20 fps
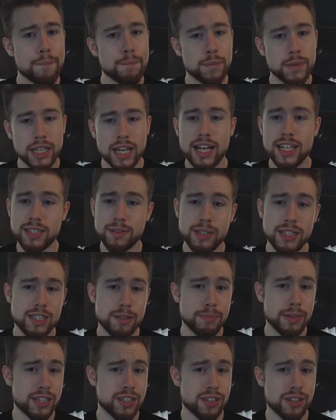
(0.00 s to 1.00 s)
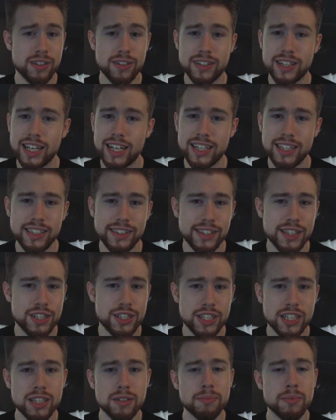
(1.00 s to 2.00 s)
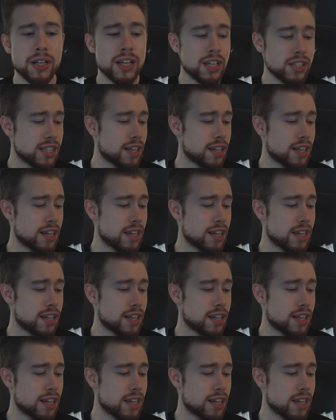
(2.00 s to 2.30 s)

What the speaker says: You guys need to make sure you're getting in the gym.